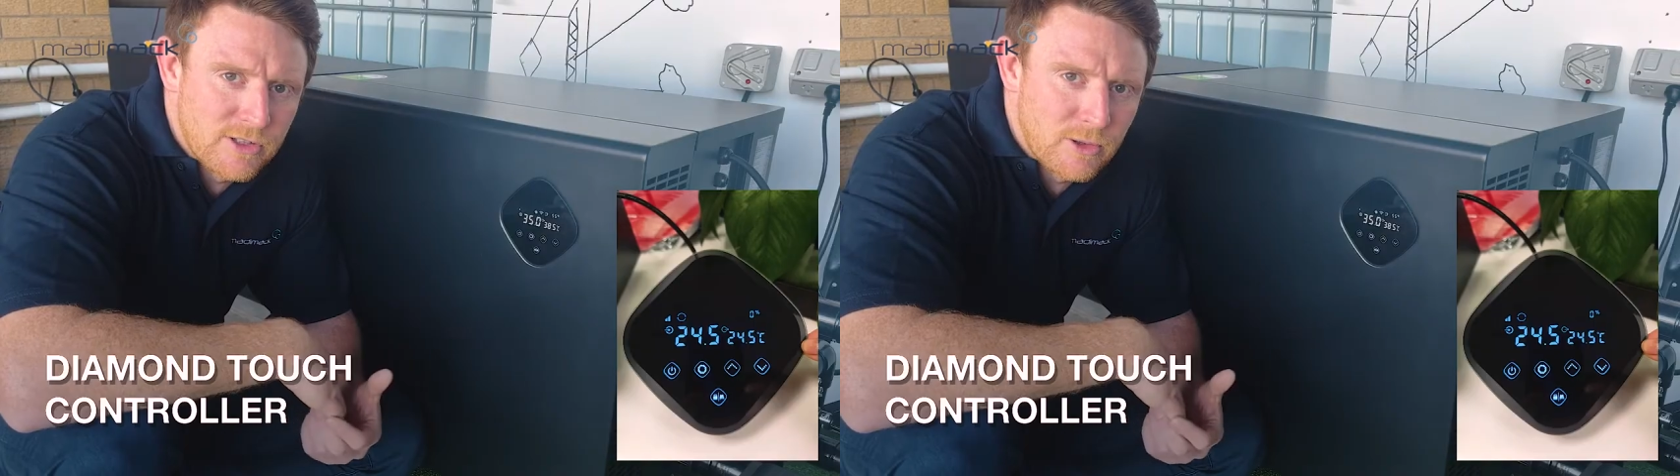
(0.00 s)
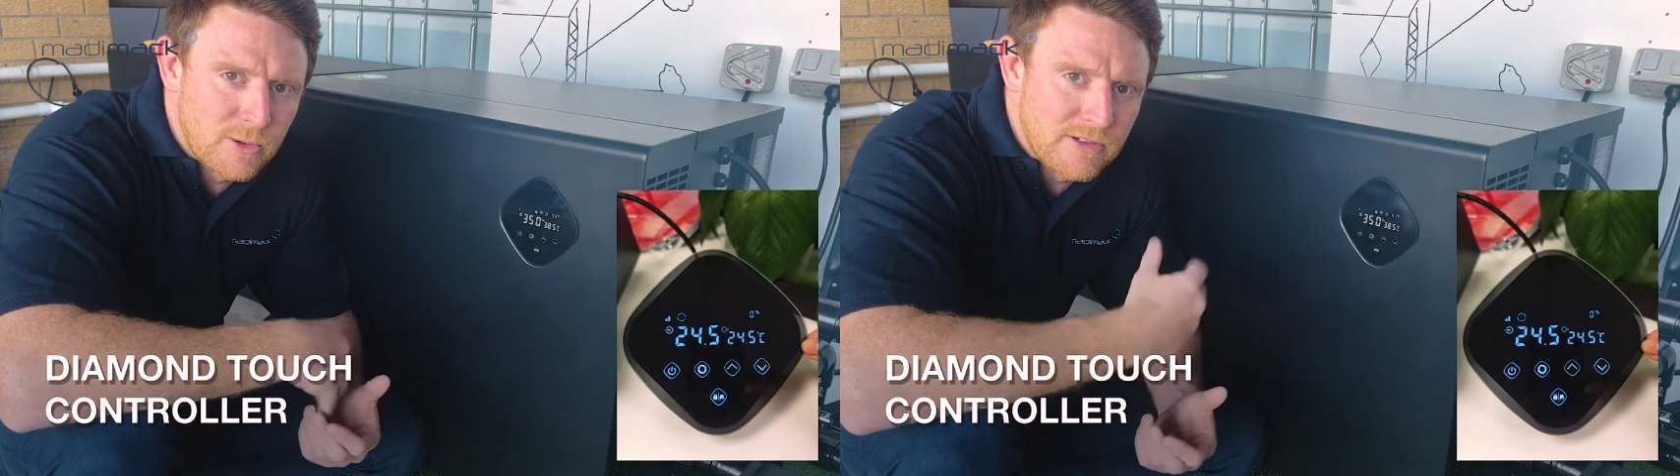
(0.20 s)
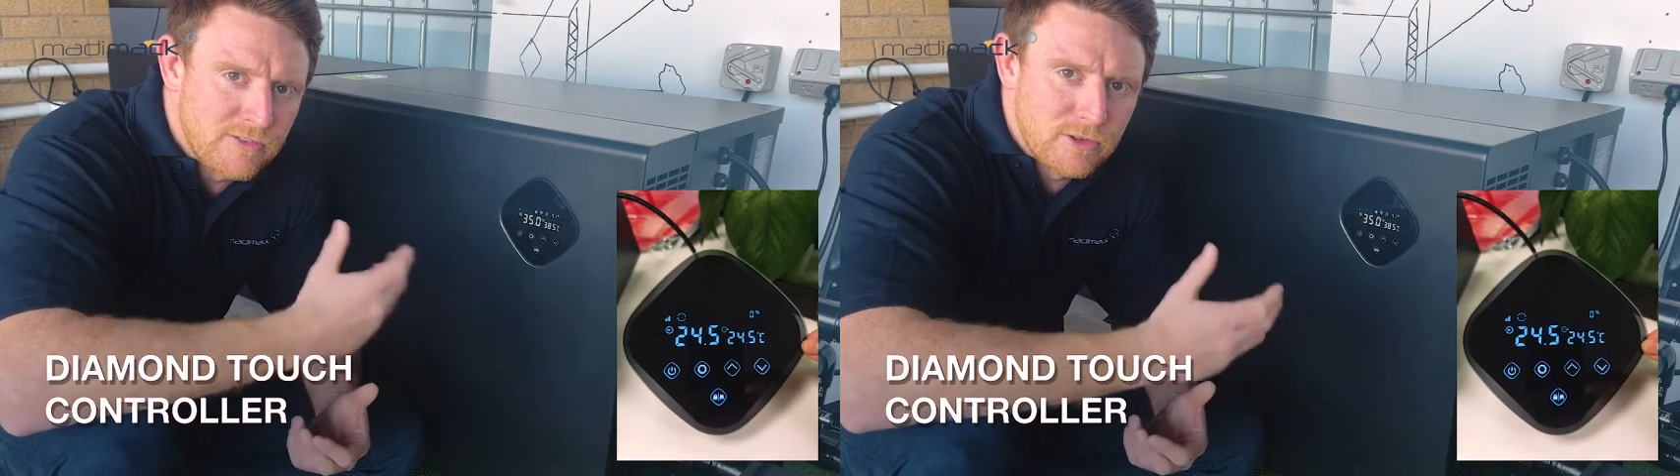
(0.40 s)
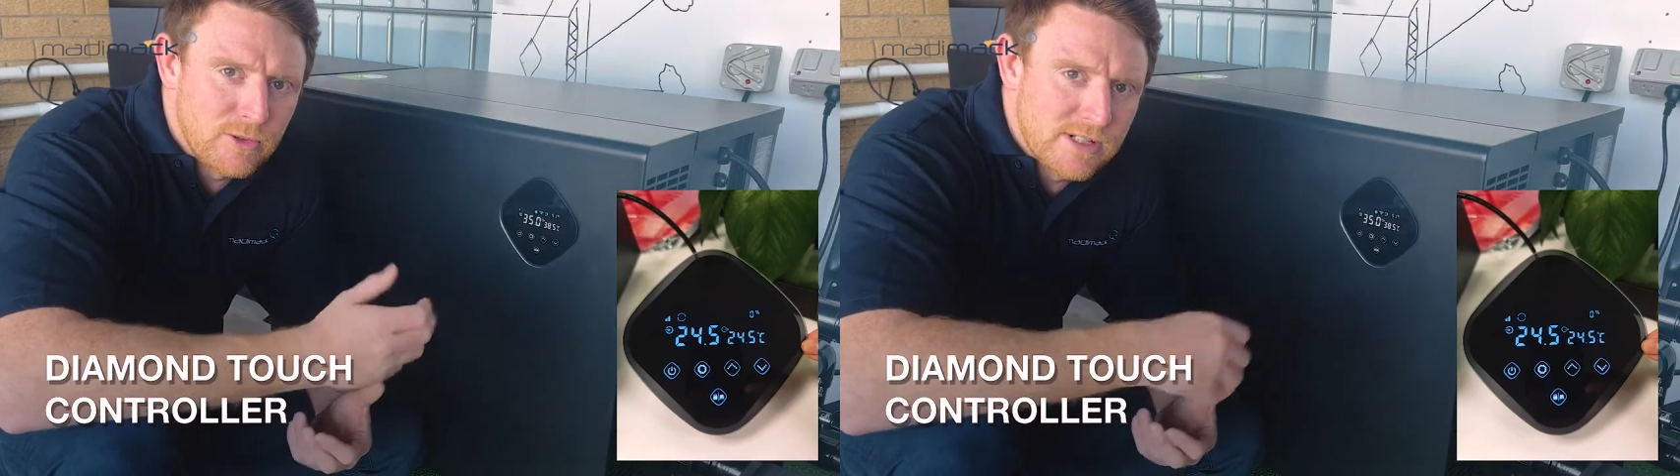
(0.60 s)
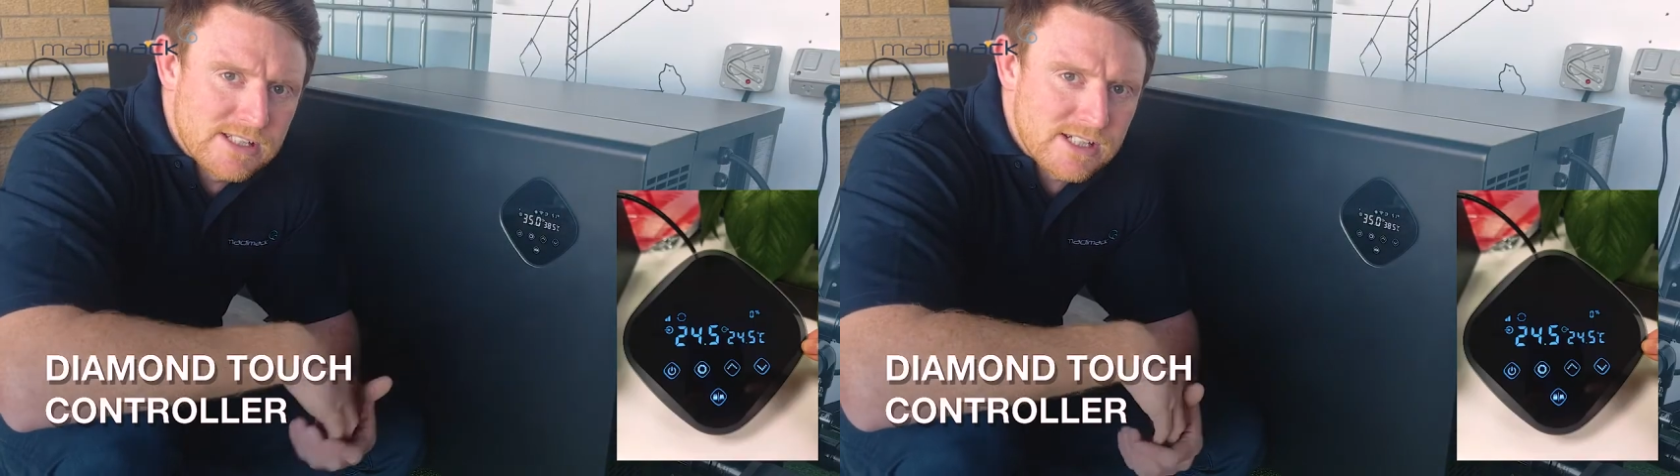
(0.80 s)
know if the
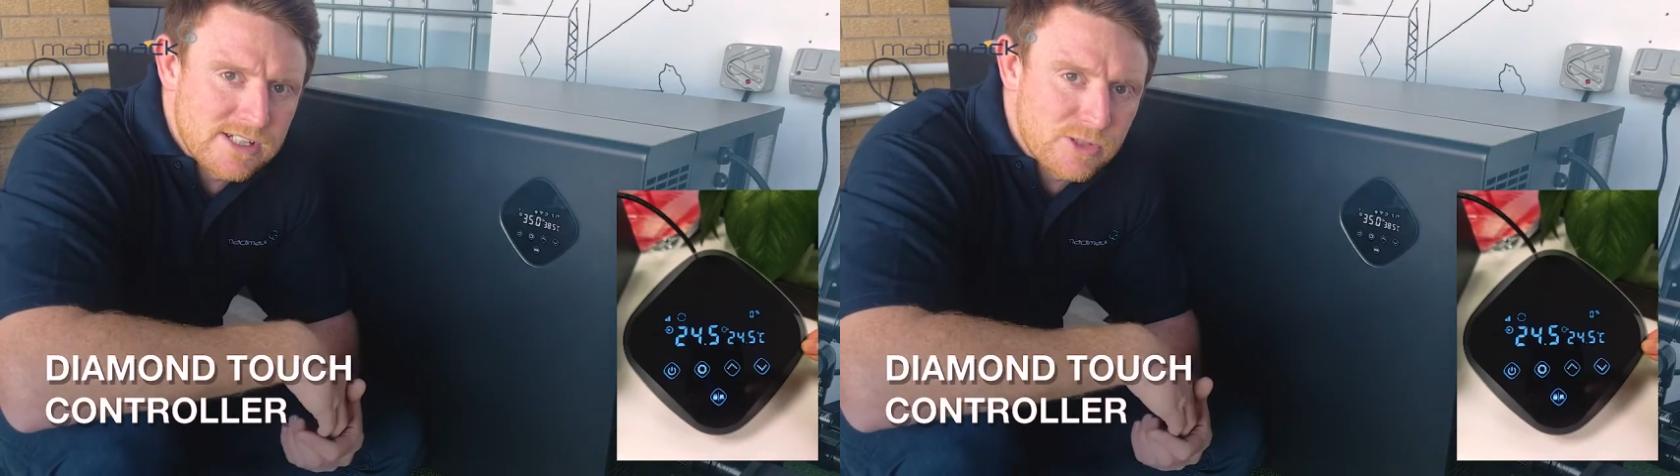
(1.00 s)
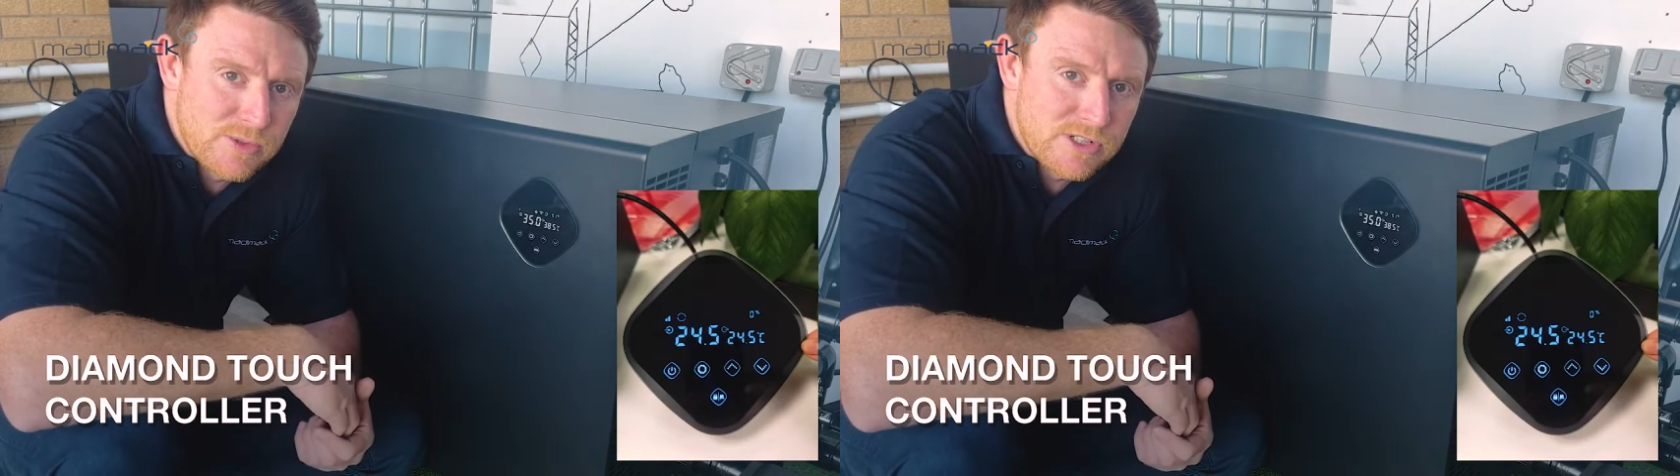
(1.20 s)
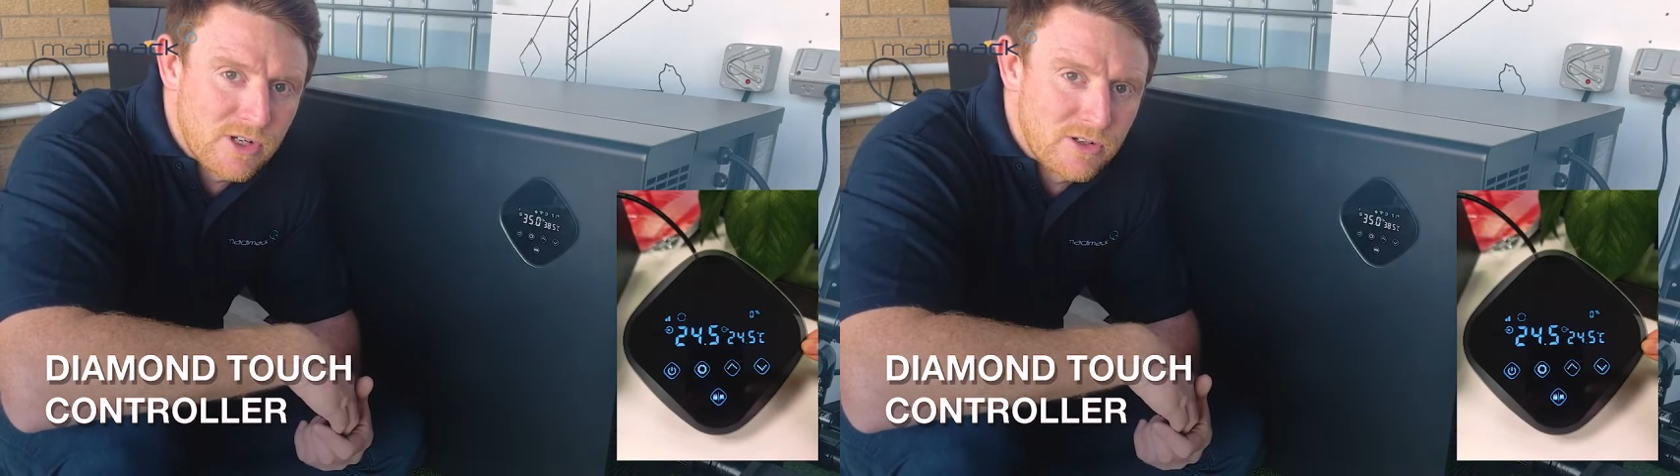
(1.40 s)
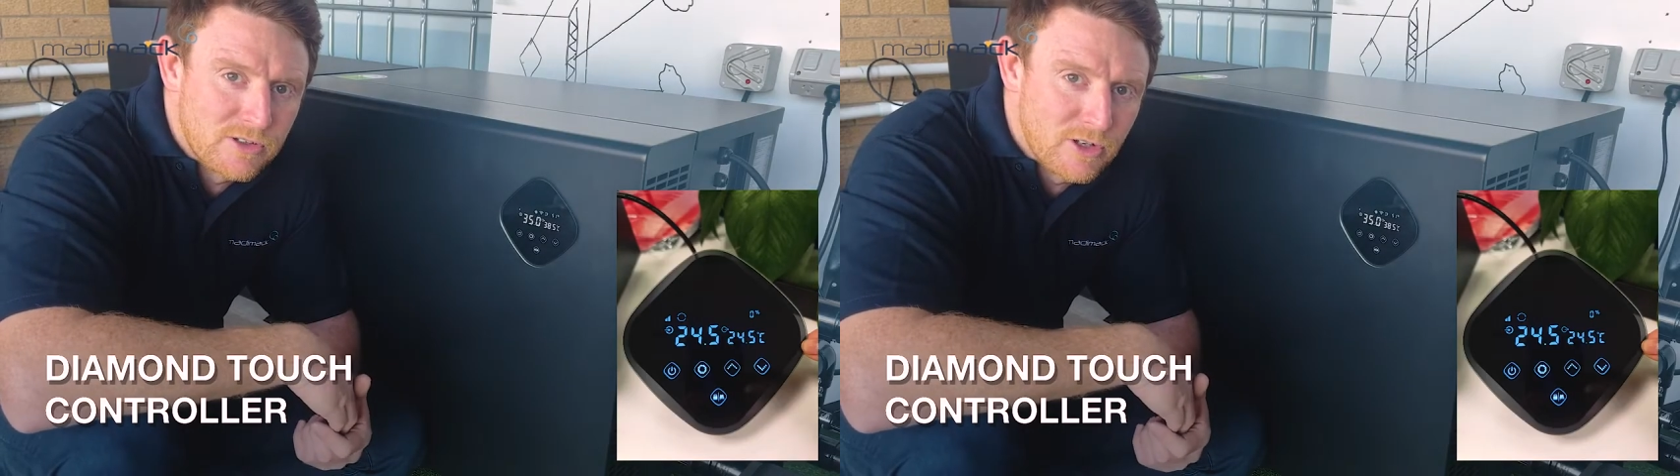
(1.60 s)
unit is actually switched on